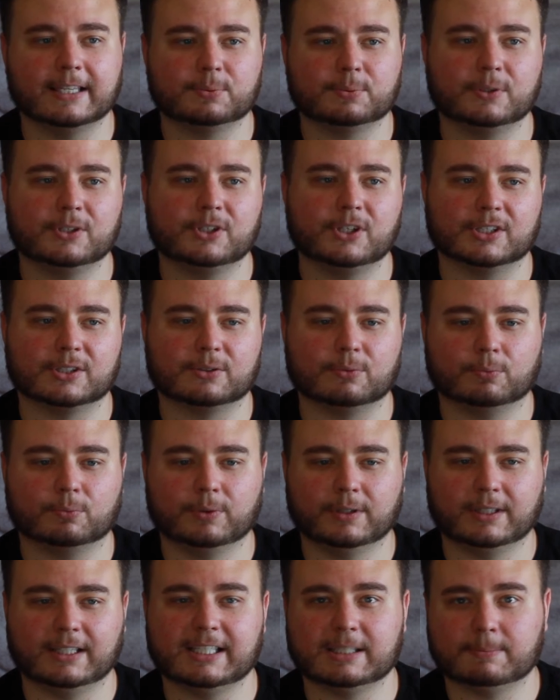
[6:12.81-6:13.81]
this was just
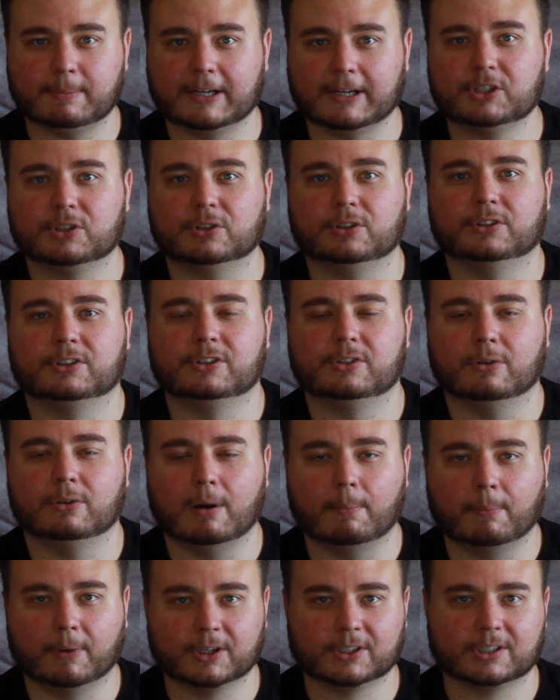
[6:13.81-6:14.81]
really special to
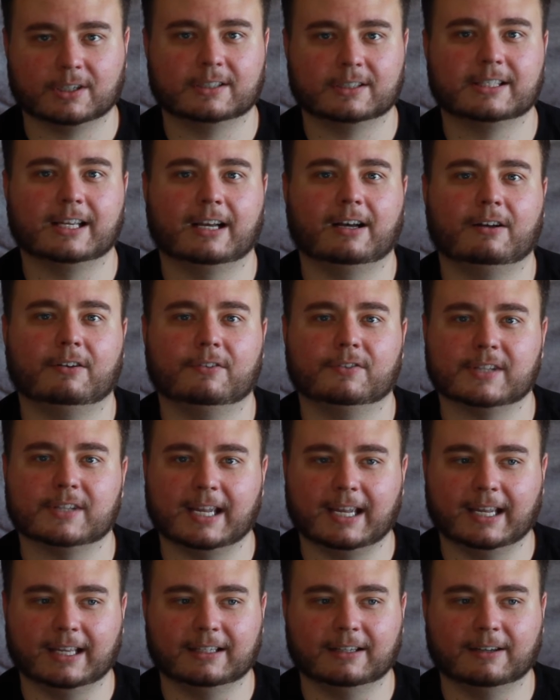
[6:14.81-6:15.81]
immerse ourselves
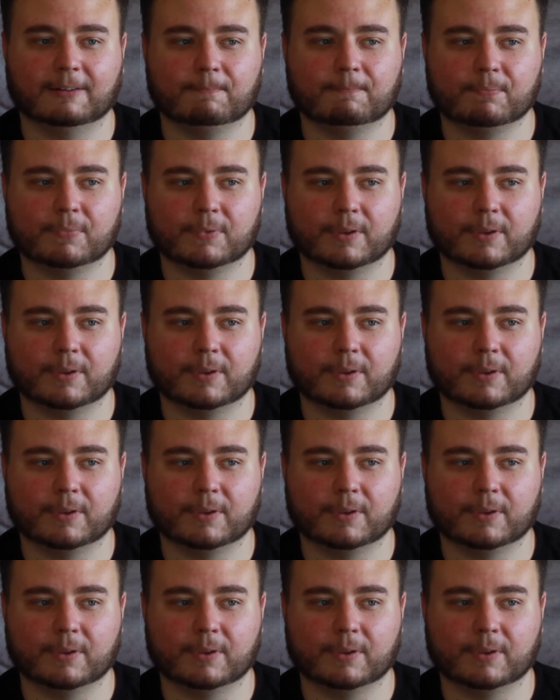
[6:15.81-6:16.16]
in